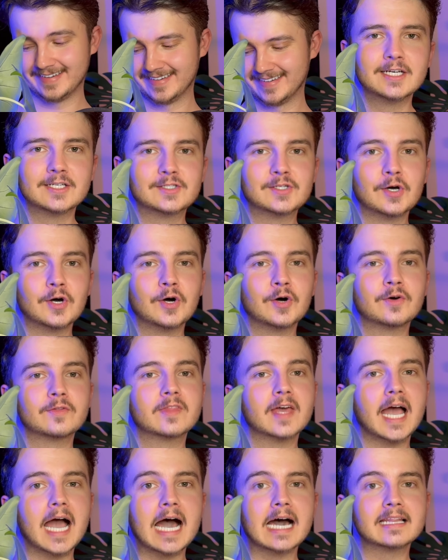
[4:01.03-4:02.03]
So the
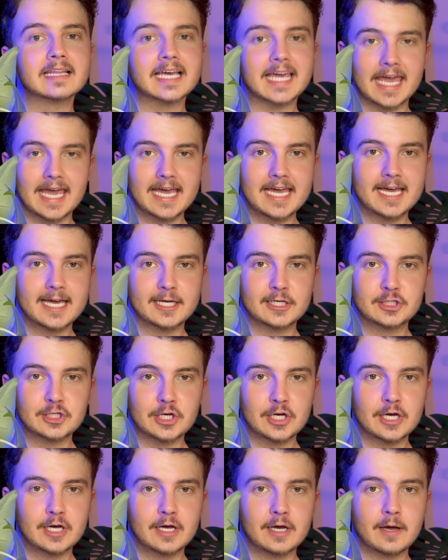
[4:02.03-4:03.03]

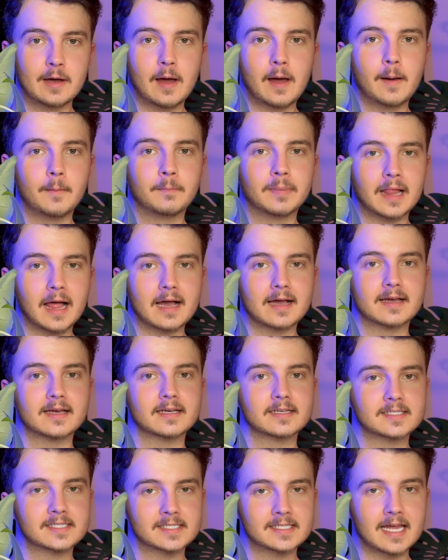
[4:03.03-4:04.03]
alocasia black
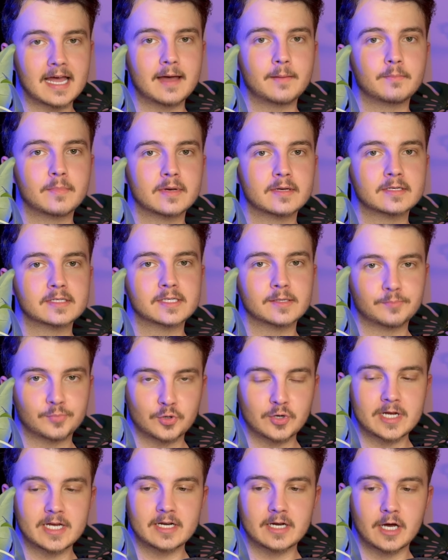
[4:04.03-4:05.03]
stem
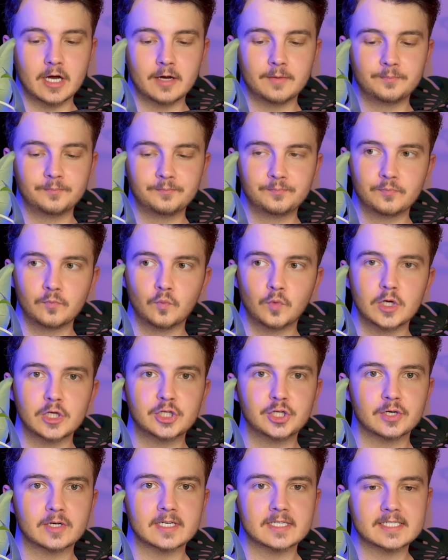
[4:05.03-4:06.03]
zebrina, which you
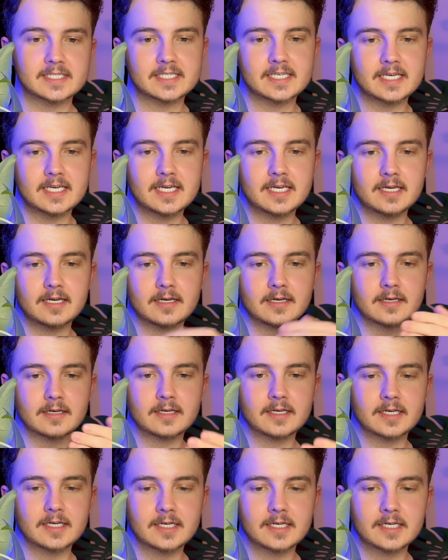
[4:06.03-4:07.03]
can see
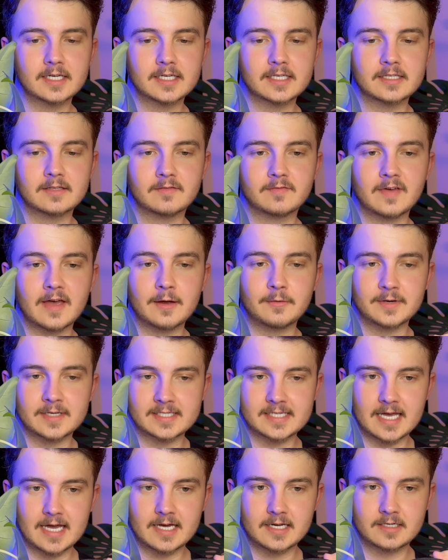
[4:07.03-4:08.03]
is very
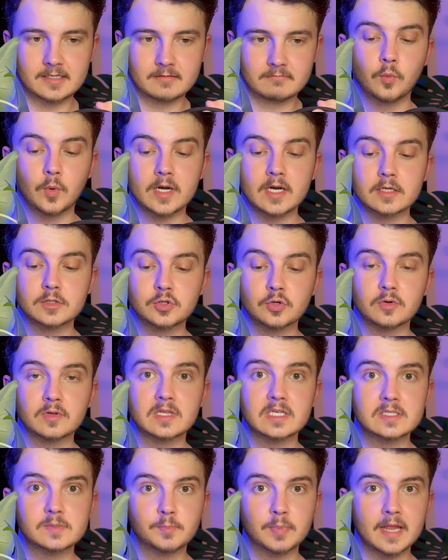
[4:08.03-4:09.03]
sad. When I took
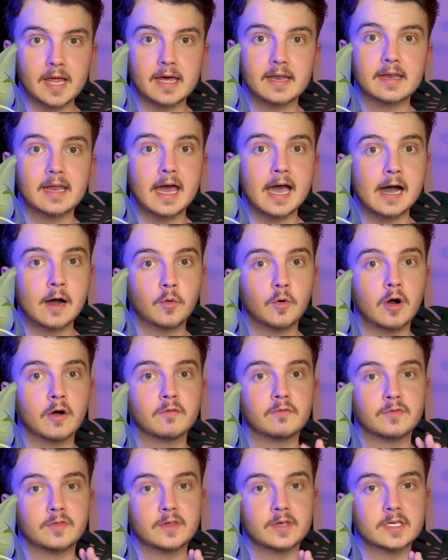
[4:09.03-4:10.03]
this plant out
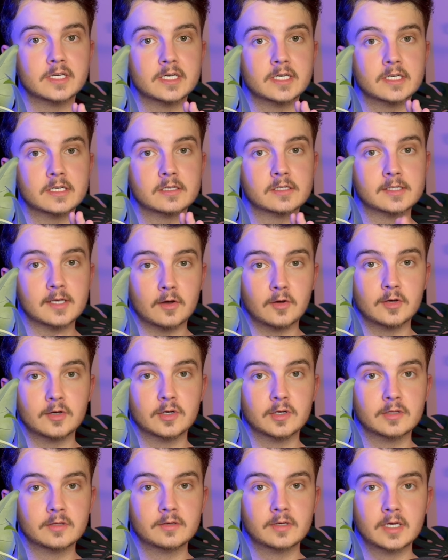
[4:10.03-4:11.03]
of the
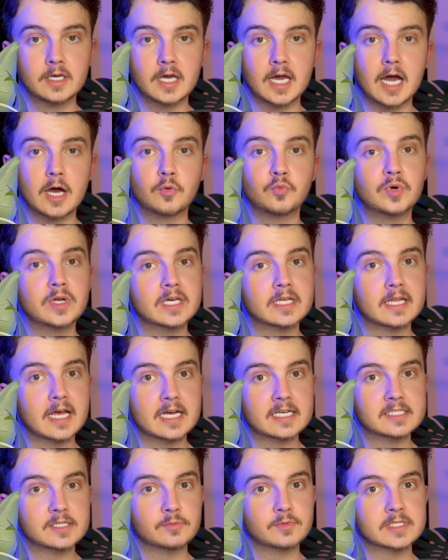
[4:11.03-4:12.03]
soil, I
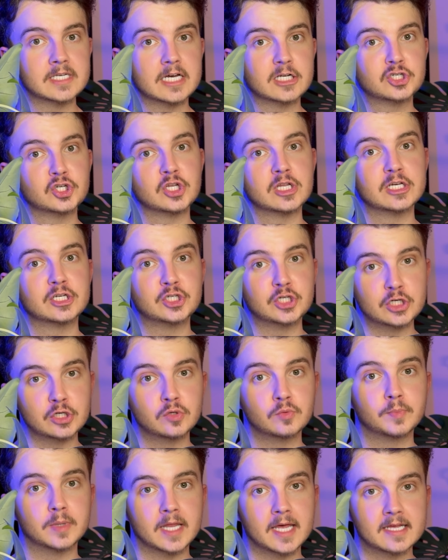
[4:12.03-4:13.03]
realised it was actually two
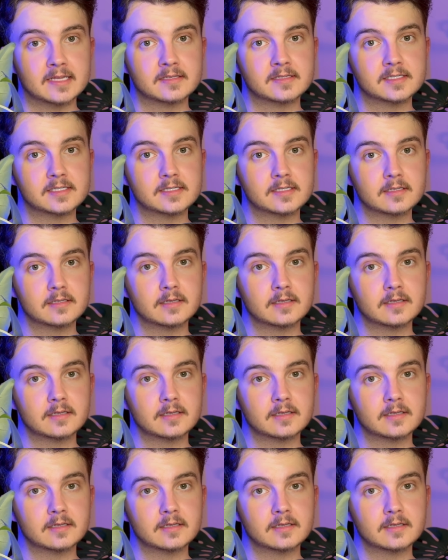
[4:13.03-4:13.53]
plants